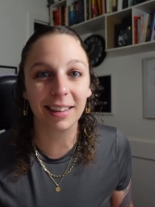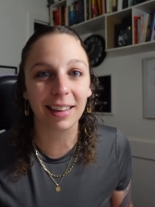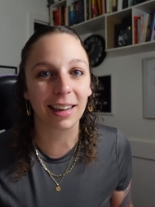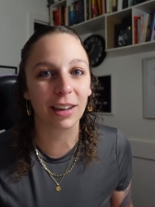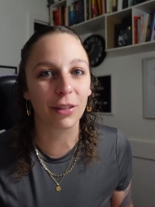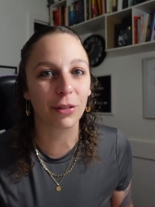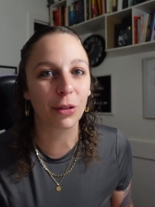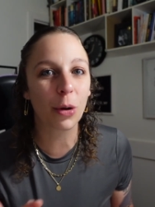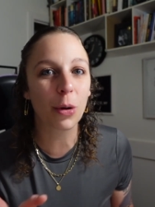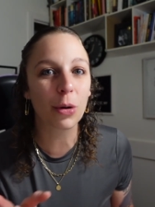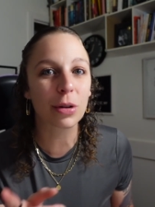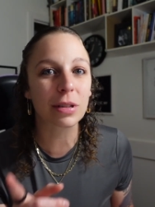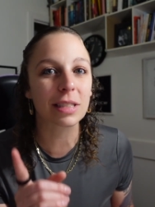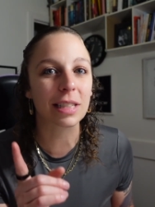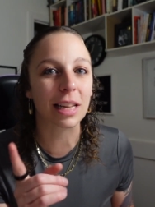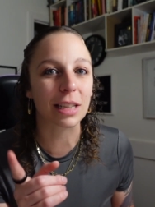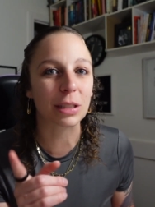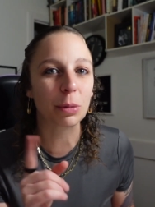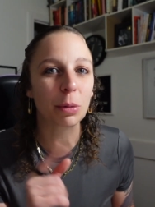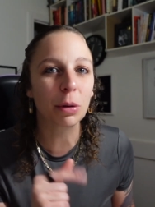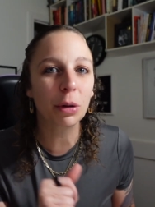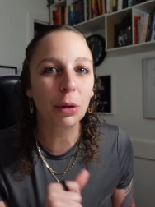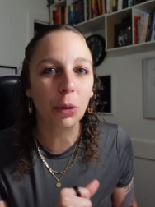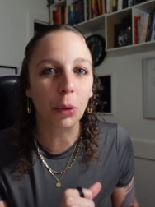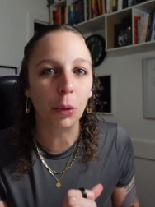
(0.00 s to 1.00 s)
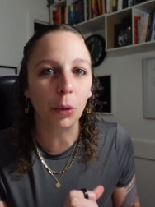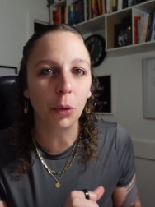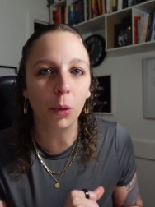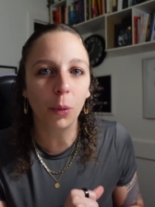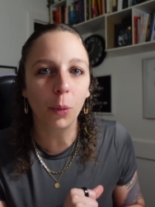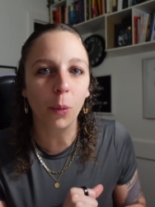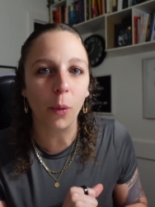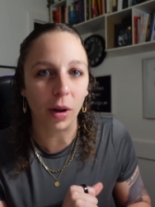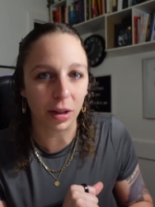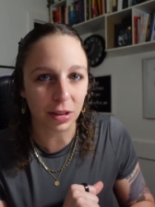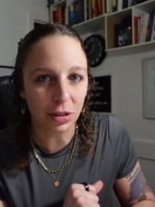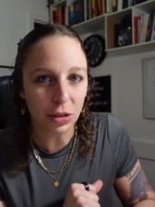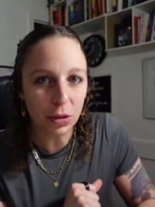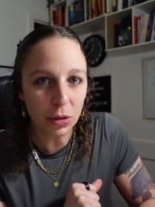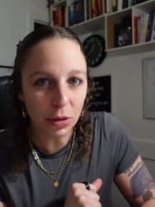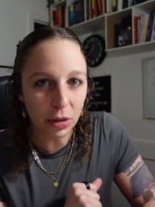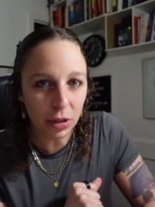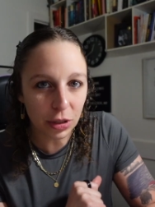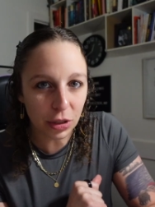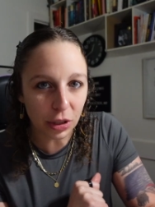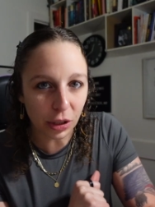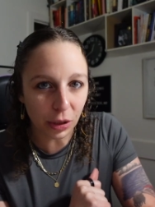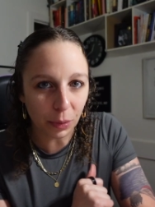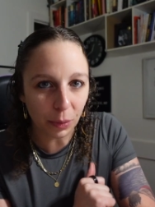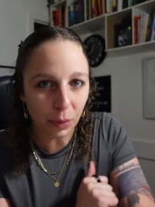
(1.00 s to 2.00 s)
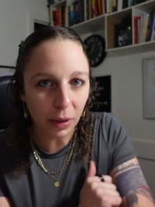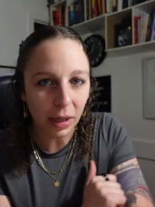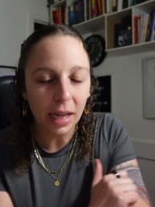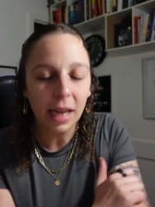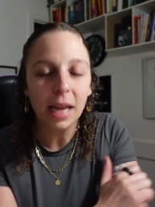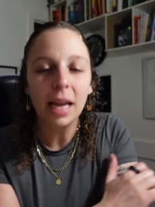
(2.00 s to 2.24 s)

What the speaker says: And of course, that's what Google wants you to do.